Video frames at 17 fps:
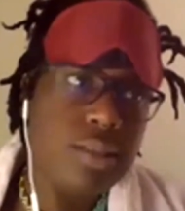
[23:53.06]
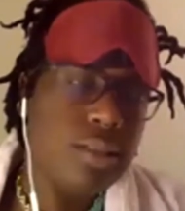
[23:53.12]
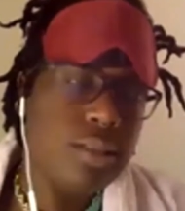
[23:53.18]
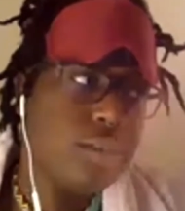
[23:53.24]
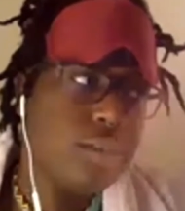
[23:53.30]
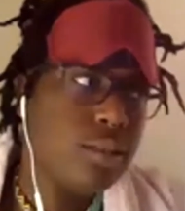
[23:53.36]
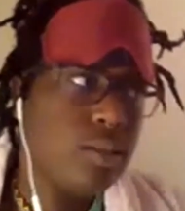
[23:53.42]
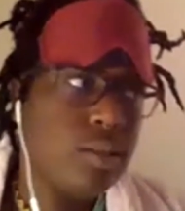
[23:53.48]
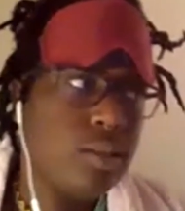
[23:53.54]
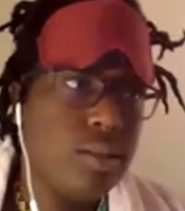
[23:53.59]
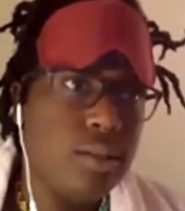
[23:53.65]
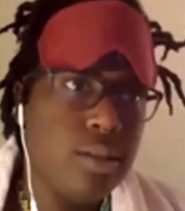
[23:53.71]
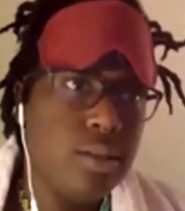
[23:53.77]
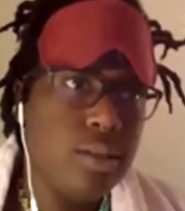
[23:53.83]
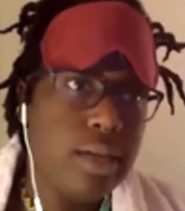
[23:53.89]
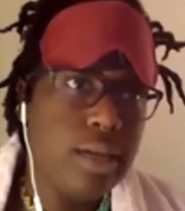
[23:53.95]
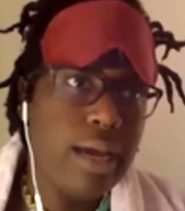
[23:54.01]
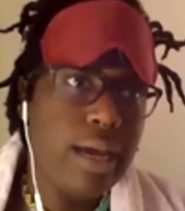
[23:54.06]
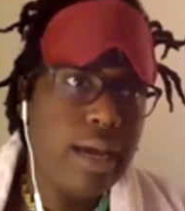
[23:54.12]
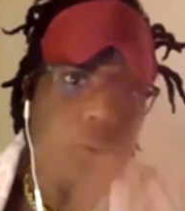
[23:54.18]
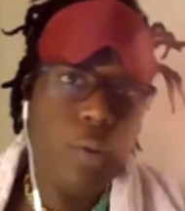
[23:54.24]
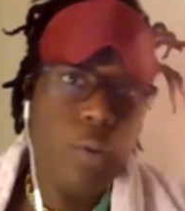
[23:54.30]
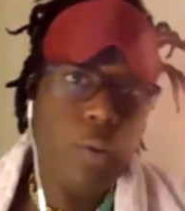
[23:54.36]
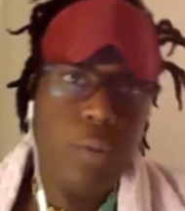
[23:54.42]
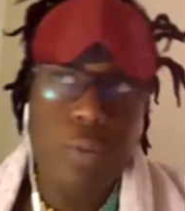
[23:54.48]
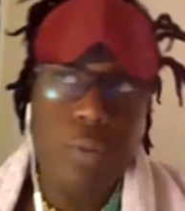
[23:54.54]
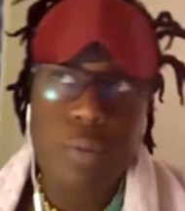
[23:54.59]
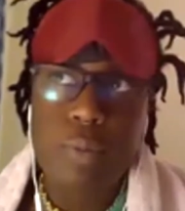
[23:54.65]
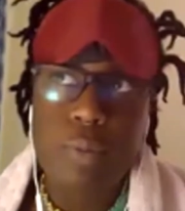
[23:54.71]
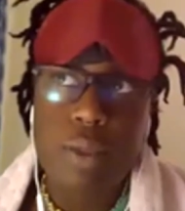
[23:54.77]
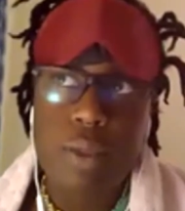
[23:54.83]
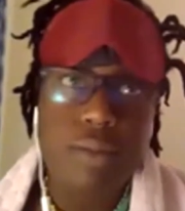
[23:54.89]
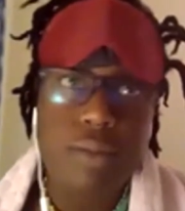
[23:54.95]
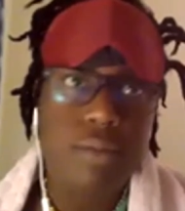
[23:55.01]
at home and
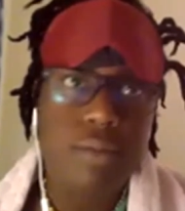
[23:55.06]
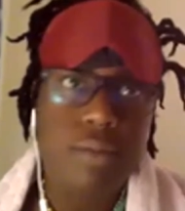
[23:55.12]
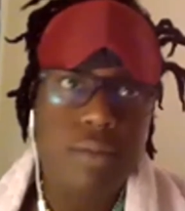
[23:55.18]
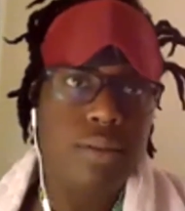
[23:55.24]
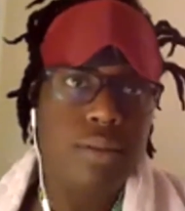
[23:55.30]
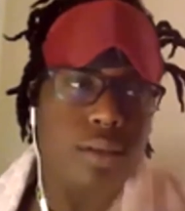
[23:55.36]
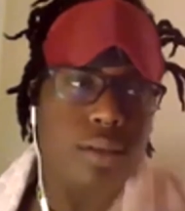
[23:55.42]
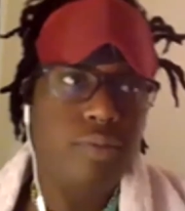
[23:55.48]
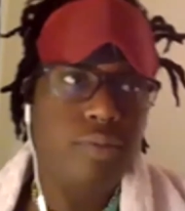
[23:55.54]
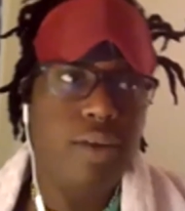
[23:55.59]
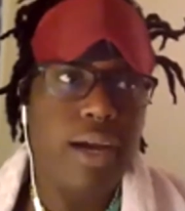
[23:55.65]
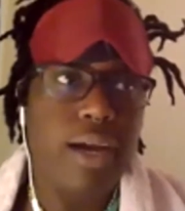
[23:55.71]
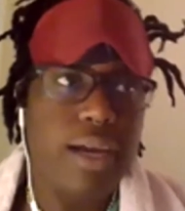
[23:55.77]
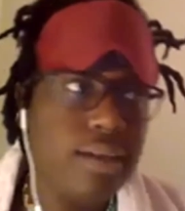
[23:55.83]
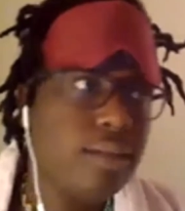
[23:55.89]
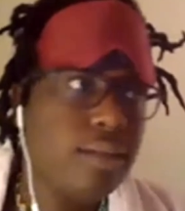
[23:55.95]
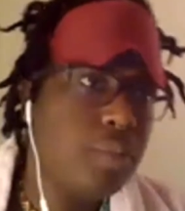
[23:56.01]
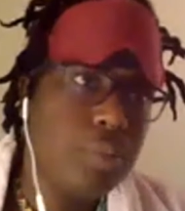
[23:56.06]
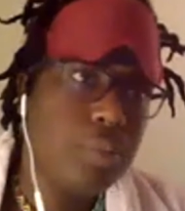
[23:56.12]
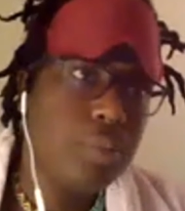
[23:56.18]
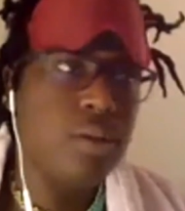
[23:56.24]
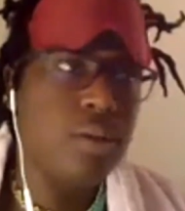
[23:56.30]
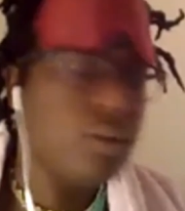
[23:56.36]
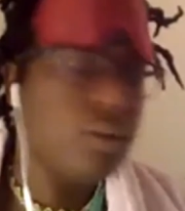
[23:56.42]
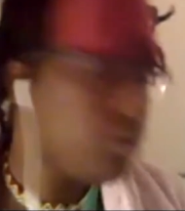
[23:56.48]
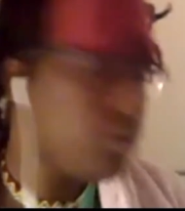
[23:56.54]
confined, and people are